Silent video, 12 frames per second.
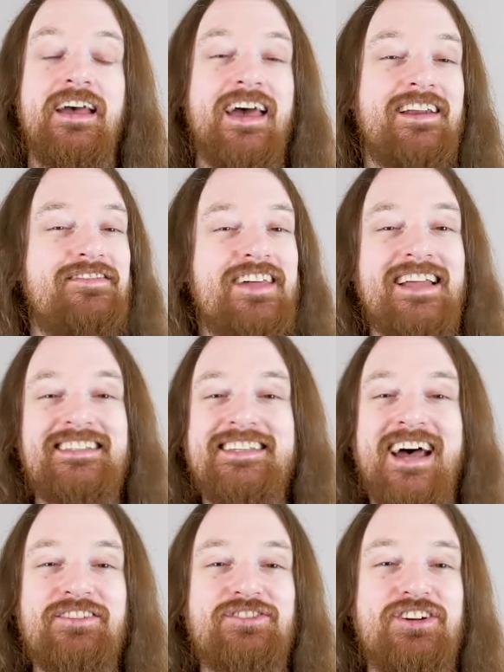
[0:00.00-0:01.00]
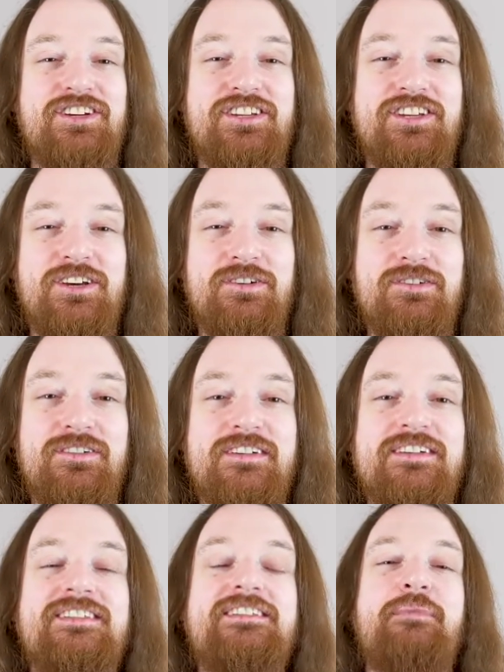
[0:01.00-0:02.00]
And if that sounds good to you,
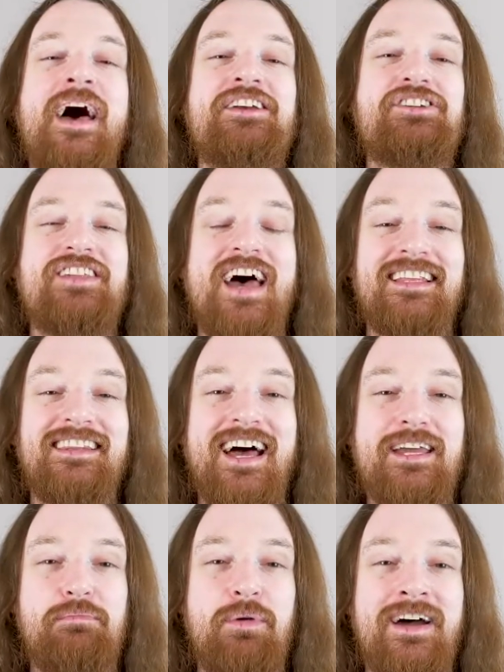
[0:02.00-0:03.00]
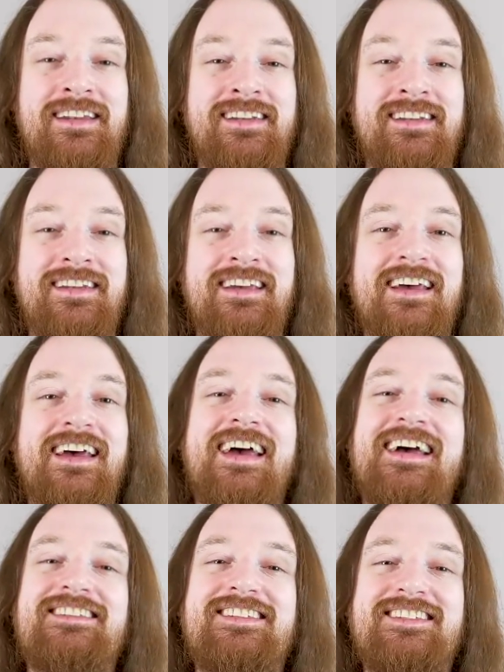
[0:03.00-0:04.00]
smash that like button
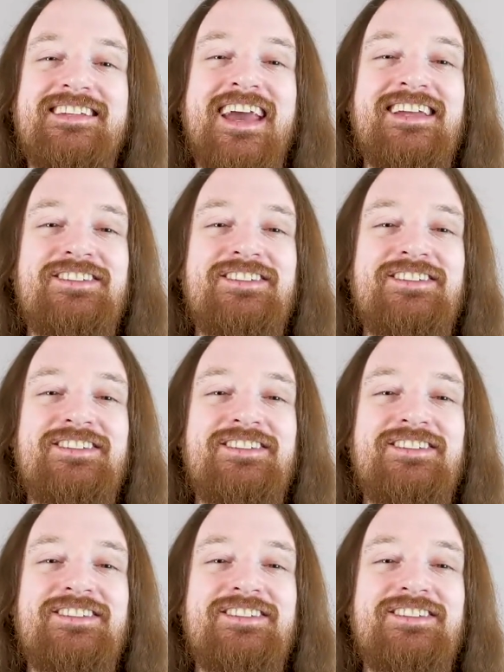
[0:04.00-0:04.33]
and stay